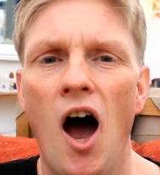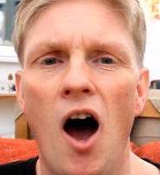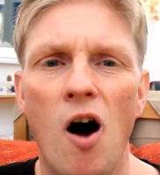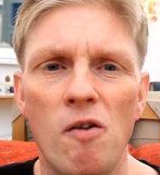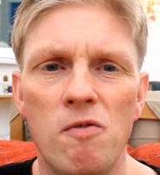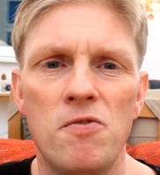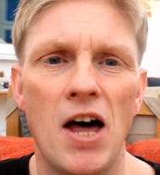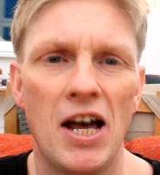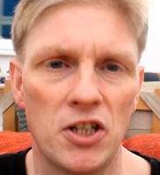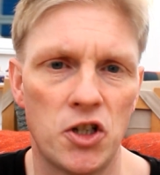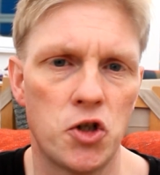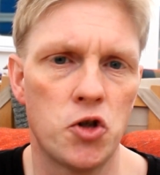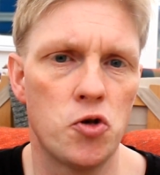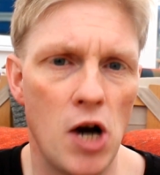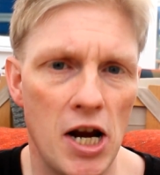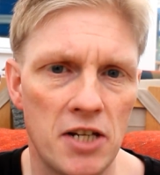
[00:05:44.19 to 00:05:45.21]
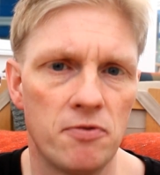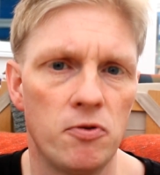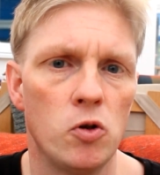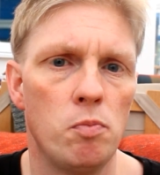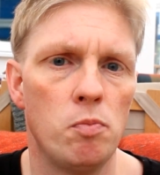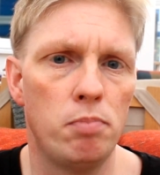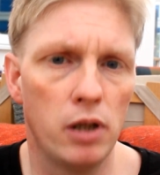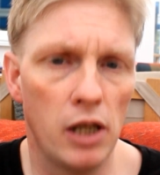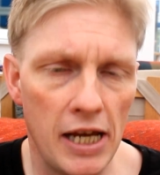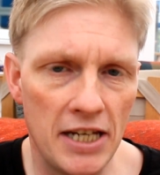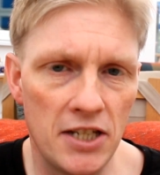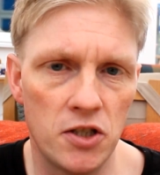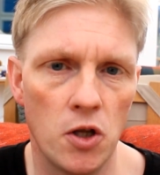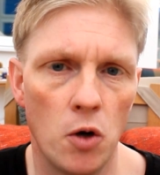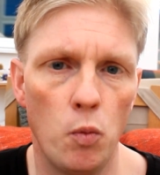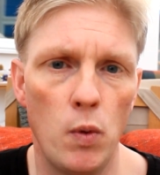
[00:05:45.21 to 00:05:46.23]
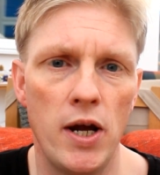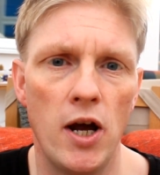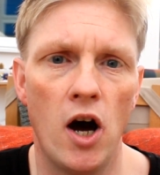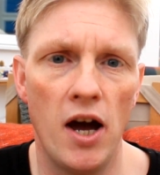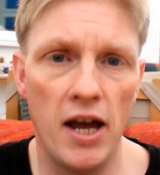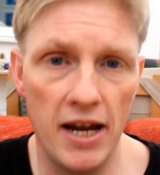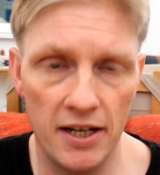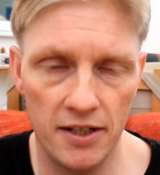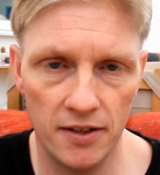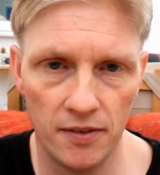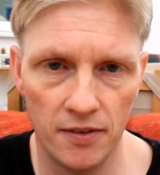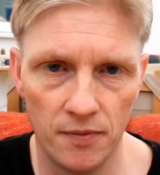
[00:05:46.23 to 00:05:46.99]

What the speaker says: of that stressful place that we are in.